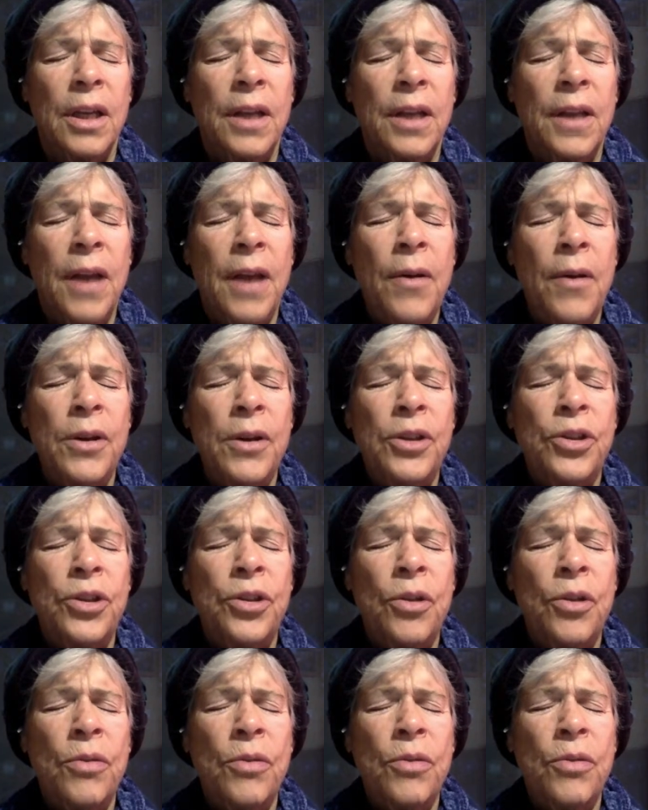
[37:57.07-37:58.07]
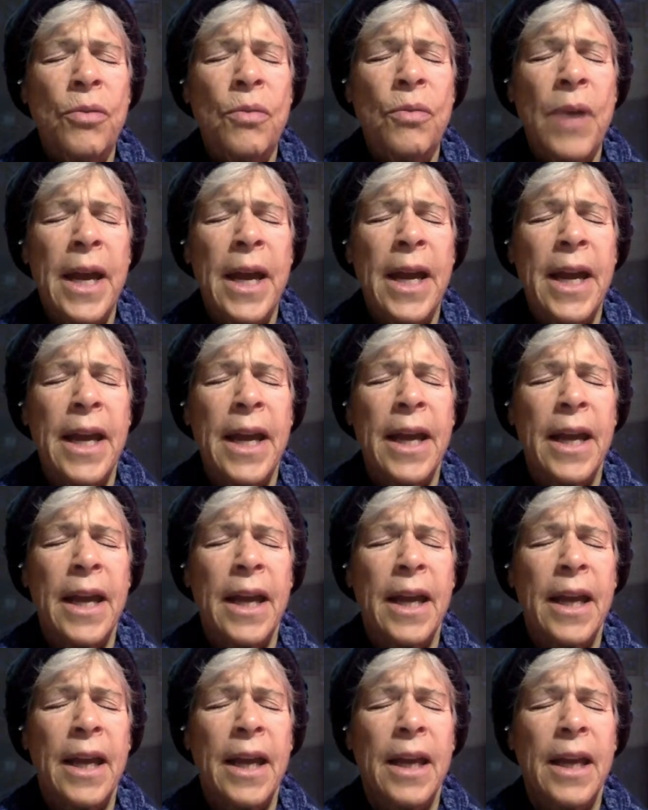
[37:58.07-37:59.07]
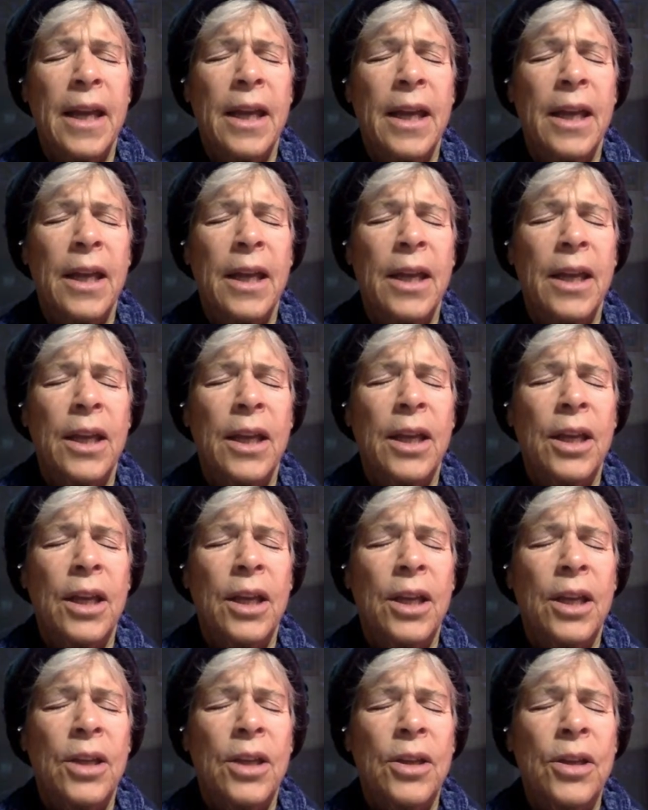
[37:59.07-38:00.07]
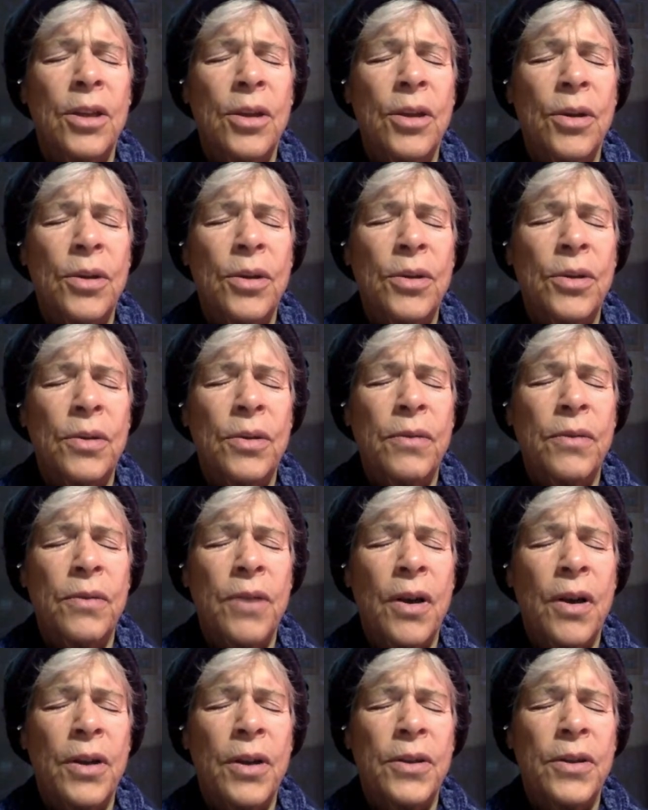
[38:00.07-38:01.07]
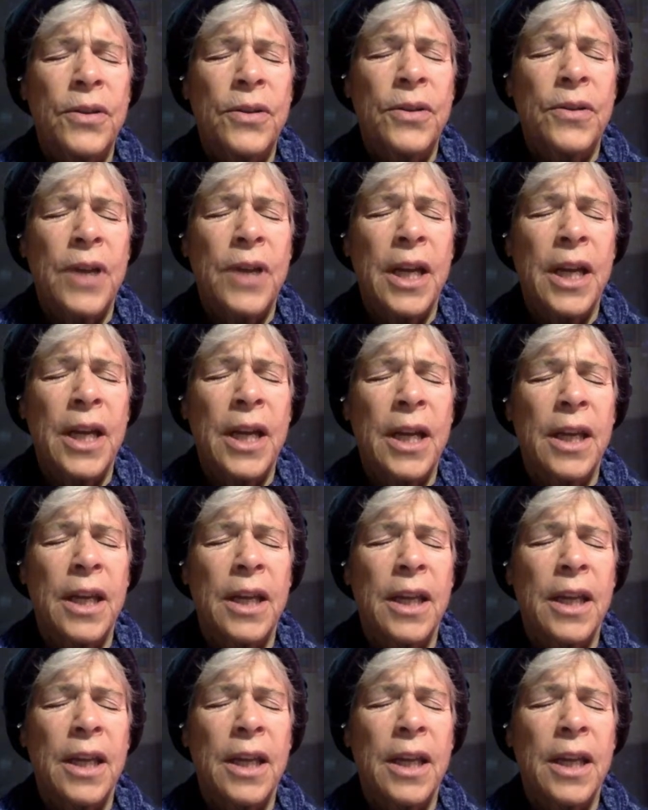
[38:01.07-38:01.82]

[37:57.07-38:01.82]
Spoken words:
Thou hast shown the way to those who have gone astray.